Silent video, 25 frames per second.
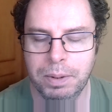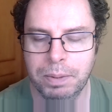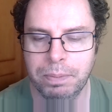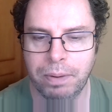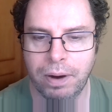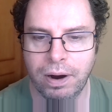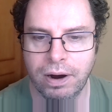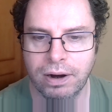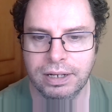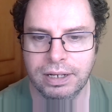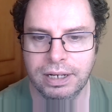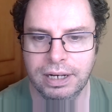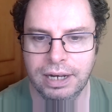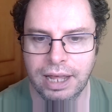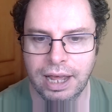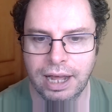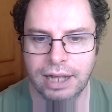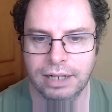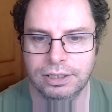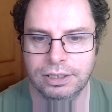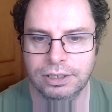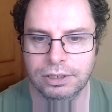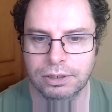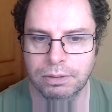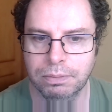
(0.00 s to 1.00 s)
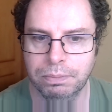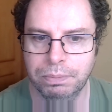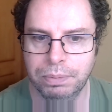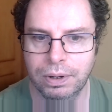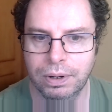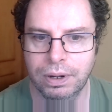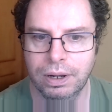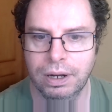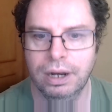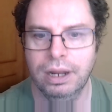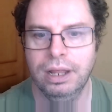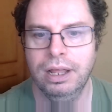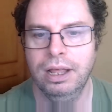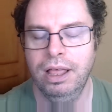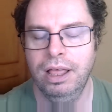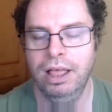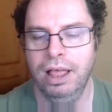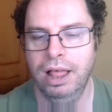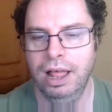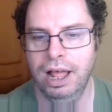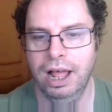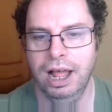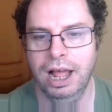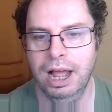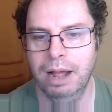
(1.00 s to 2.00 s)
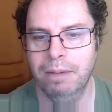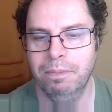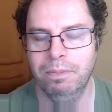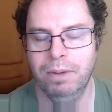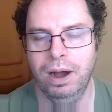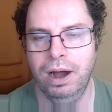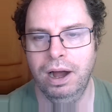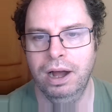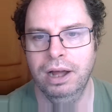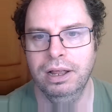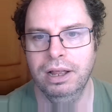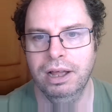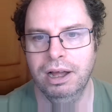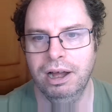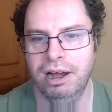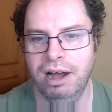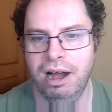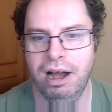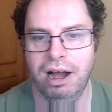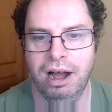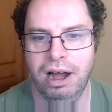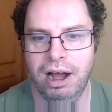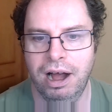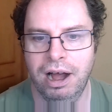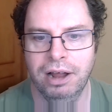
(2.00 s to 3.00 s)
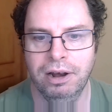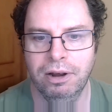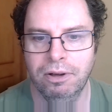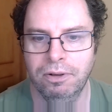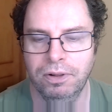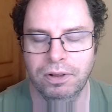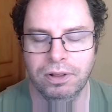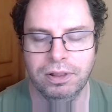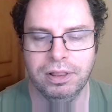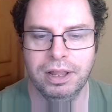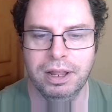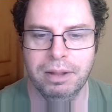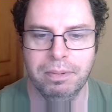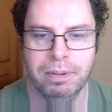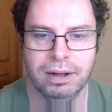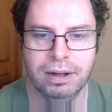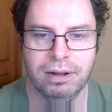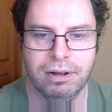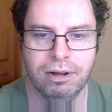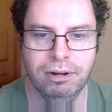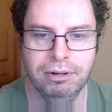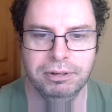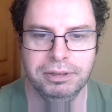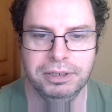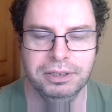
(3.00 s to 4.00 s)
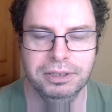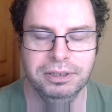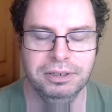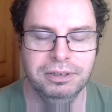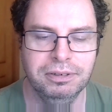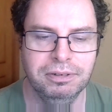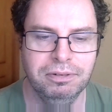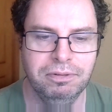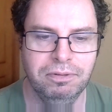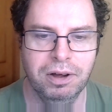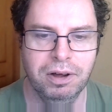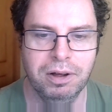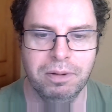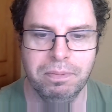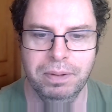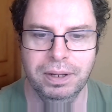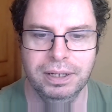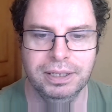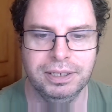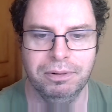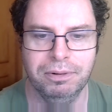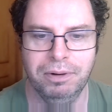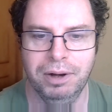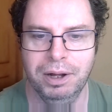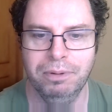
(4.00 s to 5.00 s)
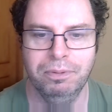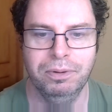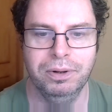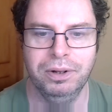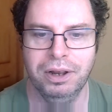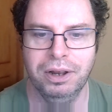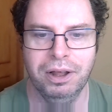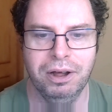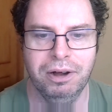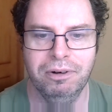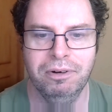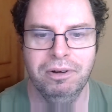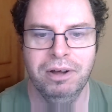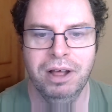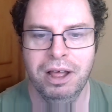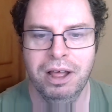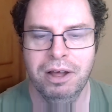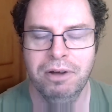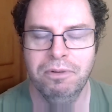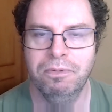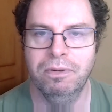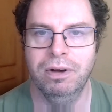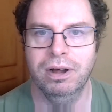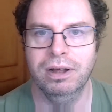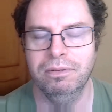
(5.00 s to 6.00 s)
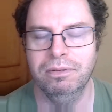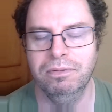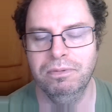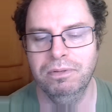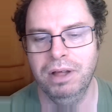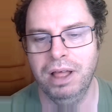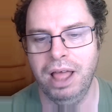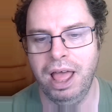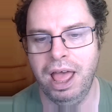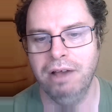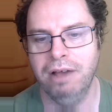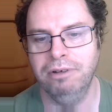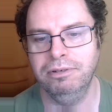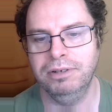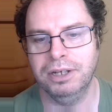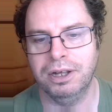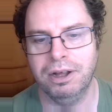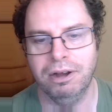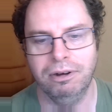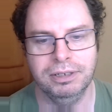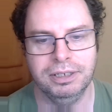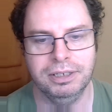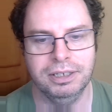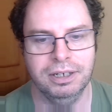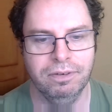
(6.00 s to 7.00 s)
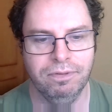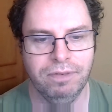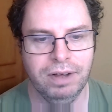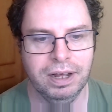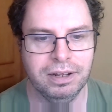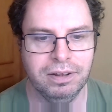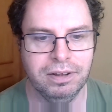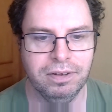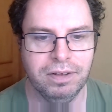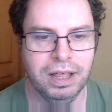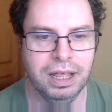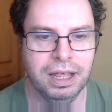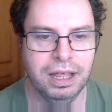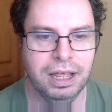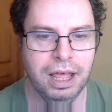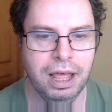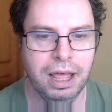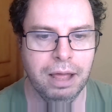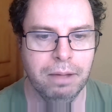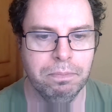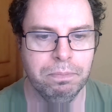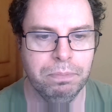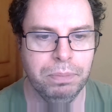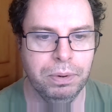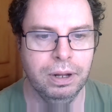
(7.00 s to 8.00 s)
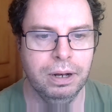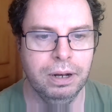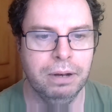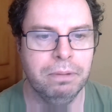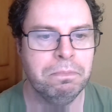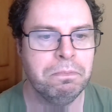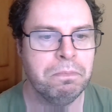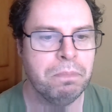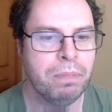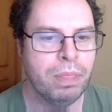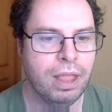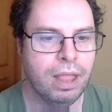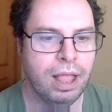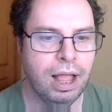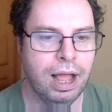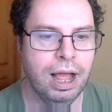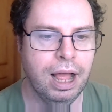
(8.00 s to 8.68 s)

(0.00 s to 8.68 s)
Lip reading: going to be part of the answer. But I know nothing about coaching rugby, so I wouldn't know how to coach an effective kicking game. But